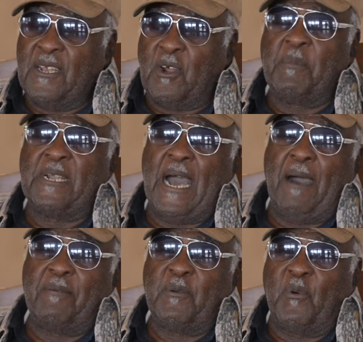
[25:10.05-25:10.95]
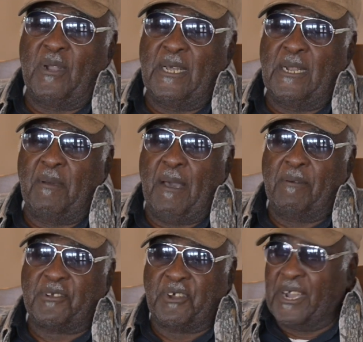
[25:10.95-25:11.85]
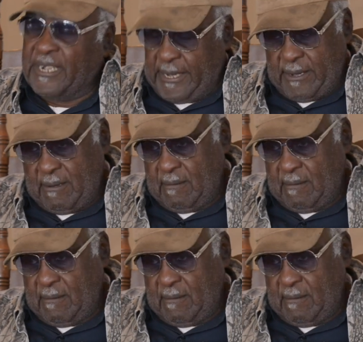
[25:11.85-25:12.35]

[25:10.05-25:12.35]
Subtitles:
Told Miss Howard he wanted to let him have a turkey.